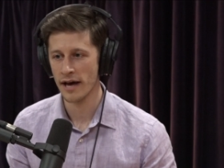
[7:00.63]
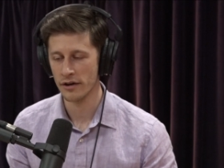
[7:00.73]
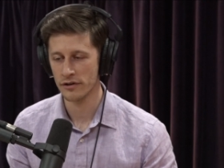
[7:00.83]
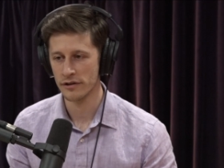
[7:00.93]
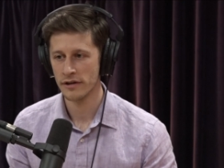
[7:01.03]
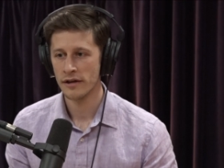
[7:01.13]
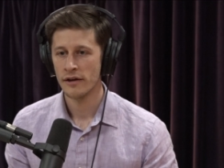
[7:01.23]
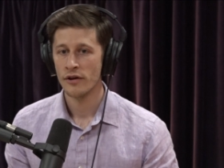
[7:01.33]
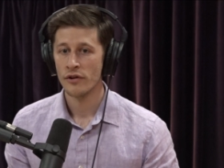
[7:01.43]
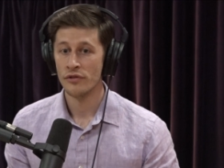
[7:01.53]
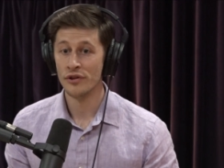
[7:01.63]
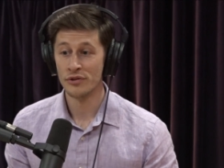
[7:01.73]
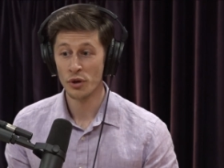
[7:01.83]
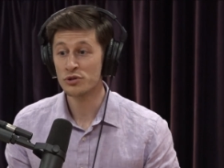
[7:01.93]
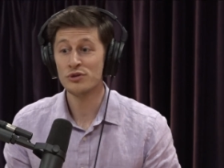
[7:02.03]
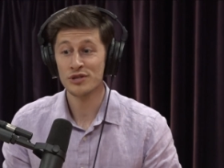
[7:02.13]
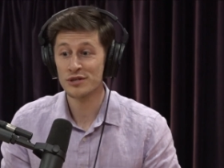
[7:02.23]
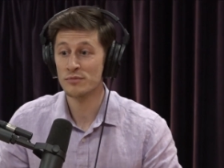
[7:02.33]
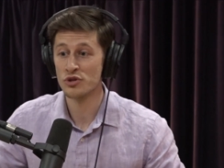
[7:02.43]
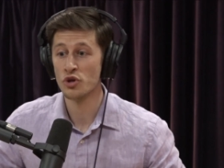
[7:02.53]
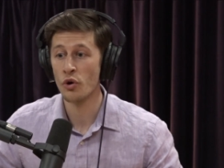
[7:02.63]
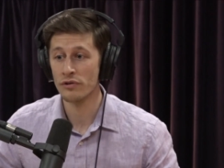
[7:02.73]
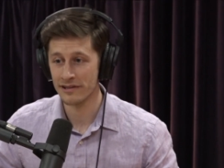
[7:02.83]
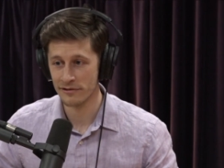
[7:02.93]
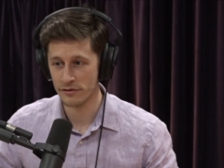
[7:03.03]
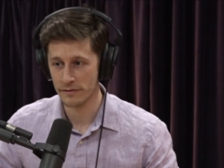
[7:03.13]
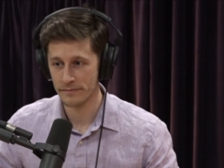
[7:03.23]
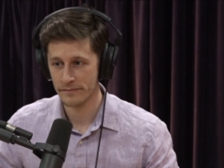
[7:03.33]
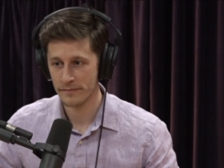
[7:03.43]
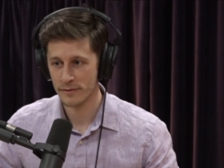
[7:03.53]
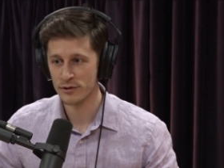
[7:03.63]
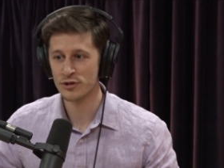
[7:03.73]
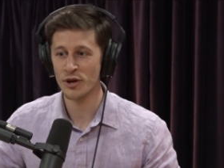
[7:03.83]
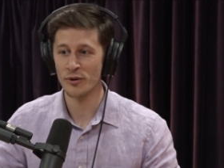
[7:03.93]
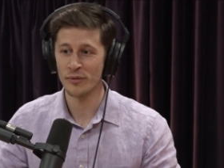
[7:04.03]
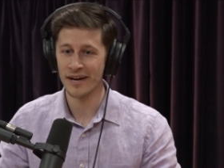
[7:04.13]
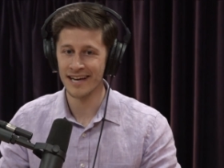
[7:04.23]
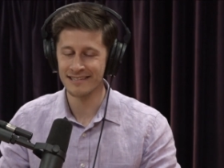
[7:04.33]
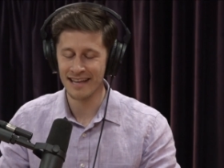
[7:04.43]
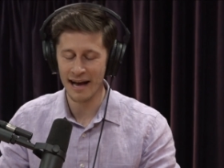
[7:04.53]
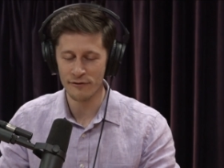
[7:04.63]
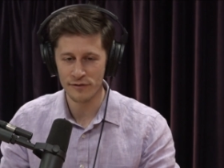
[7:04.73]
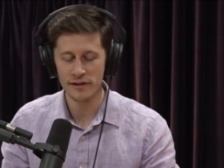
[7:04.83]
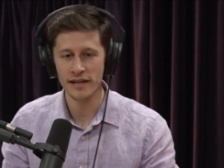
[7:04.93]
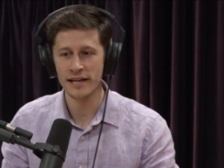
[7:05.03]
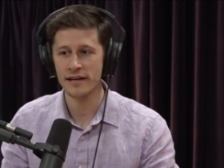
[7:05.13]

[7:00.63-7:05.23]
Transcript: that good. Right. The, those two systems are totally different. Right. So it, I feel but they're like both